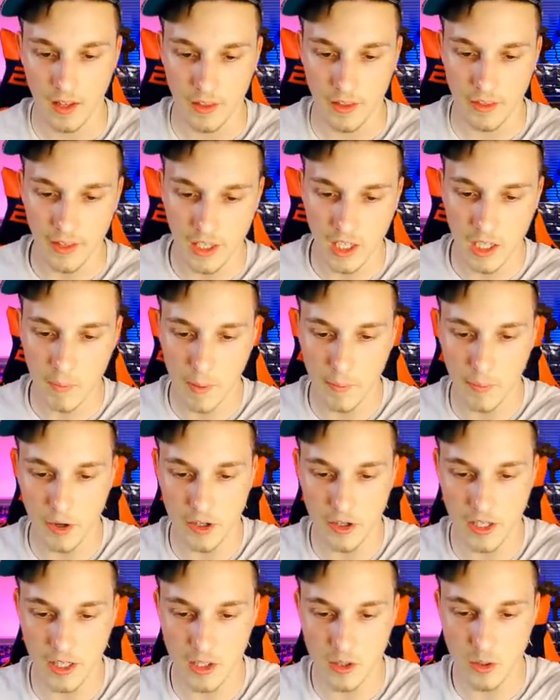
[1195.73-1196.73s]
Thank you, my
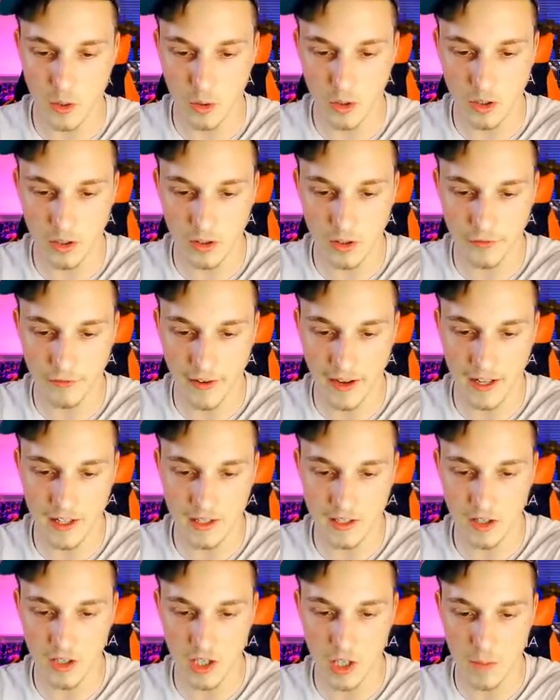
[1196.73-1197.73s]
broski. It's all good. The
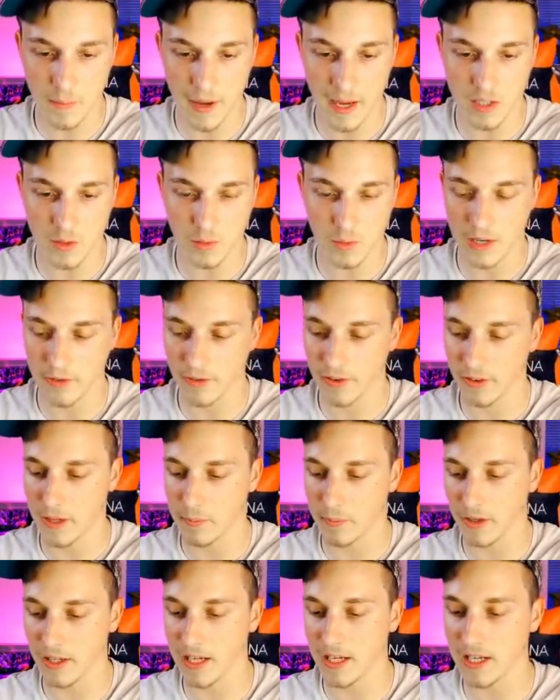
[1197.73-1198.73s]
fans know you best whenever they
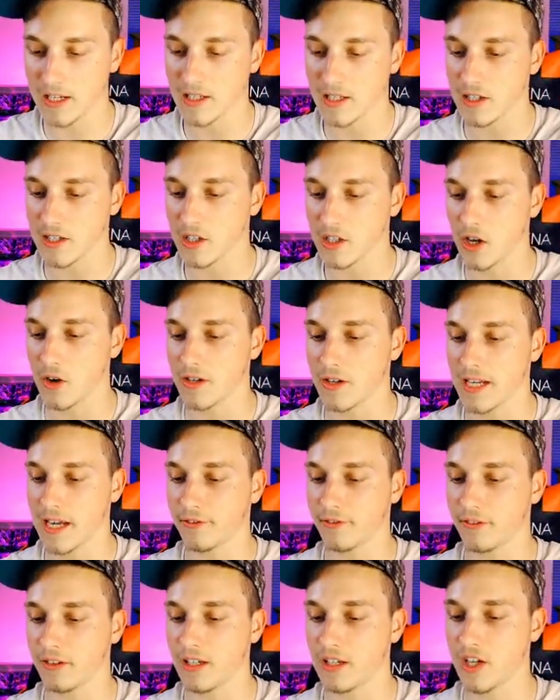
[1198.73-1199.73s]
please. So
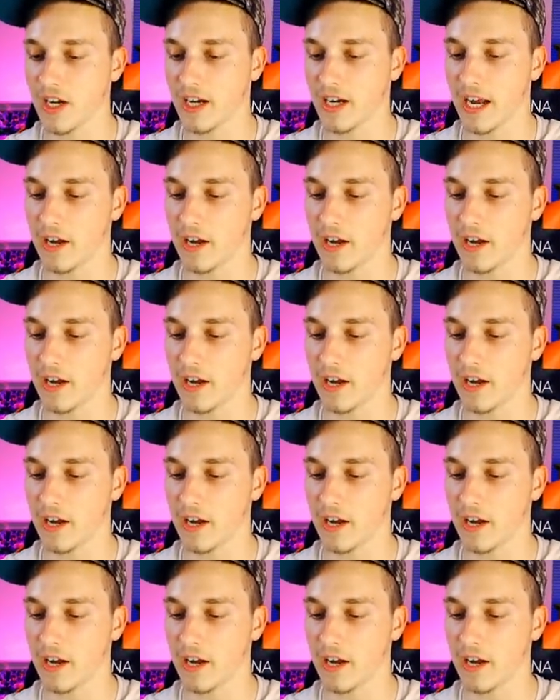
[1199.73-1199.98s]
definitely check